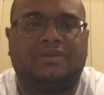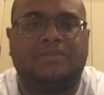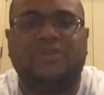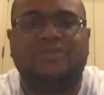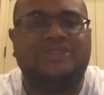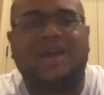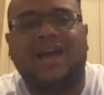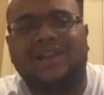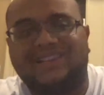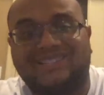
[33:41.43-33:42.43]
Botham
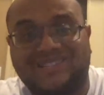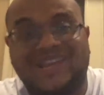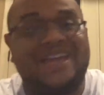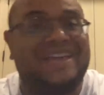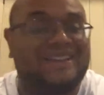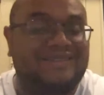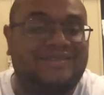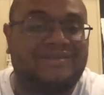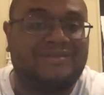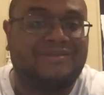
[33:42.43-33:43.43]
Jean is
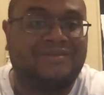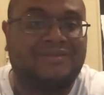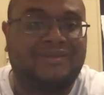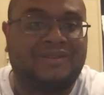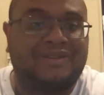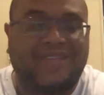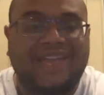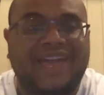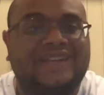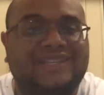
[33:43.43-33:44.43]
dead. They
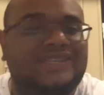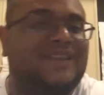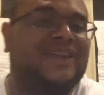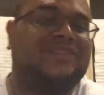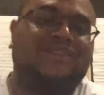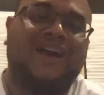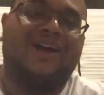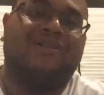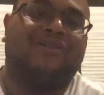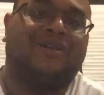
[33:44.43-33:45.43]
can't see their
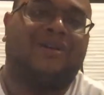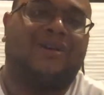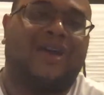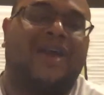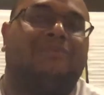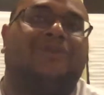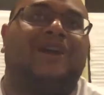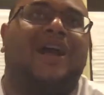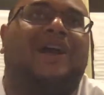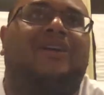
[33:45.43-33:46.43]
child. Amber
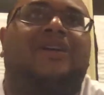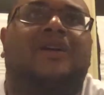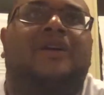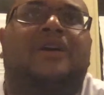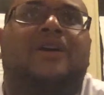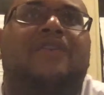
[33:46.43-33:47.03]
Guyger, her